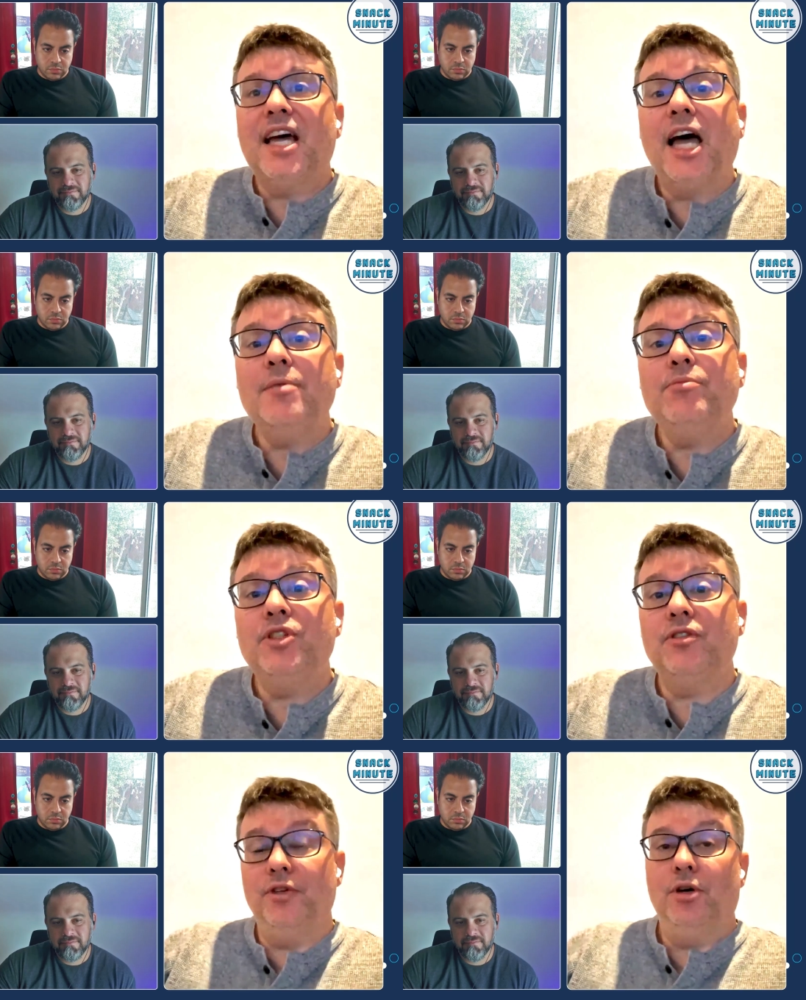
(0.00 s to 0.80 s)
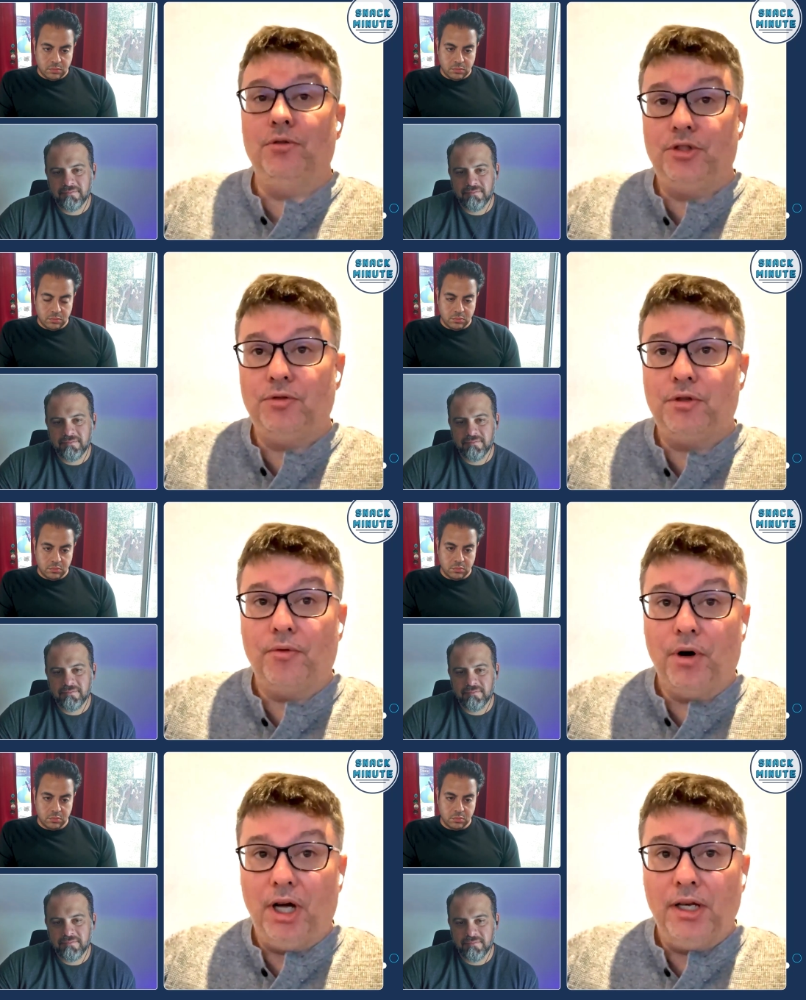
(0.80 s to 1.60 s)
Speaker 1: the types of nodes you
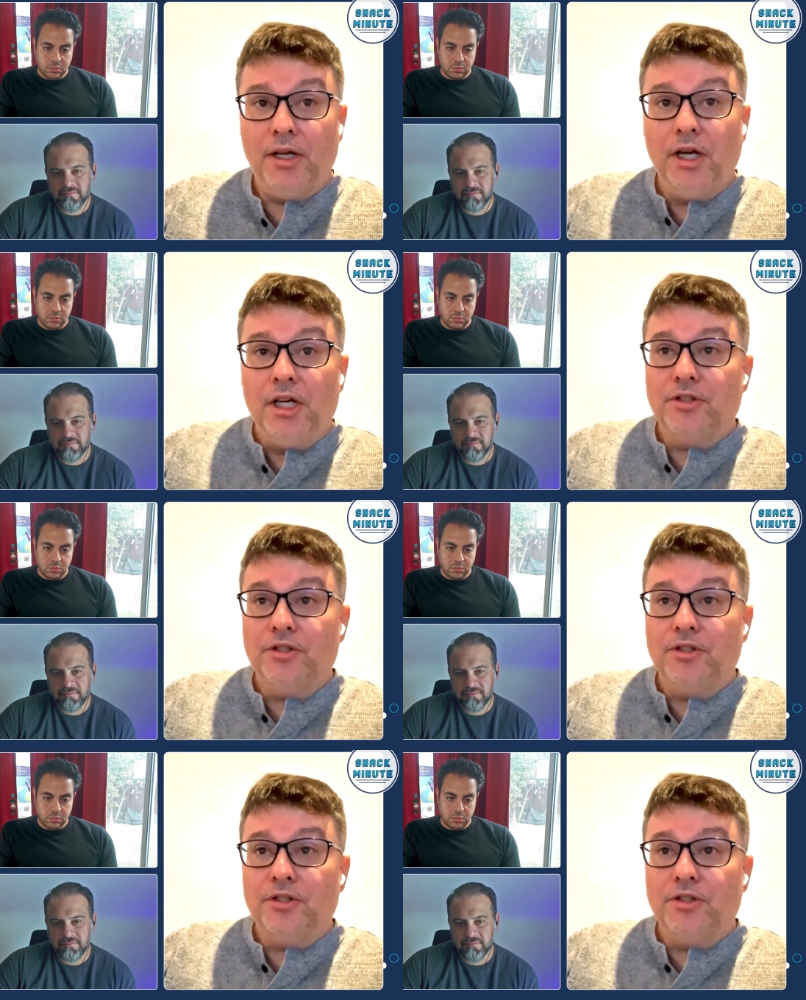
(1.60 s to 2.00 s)
can run.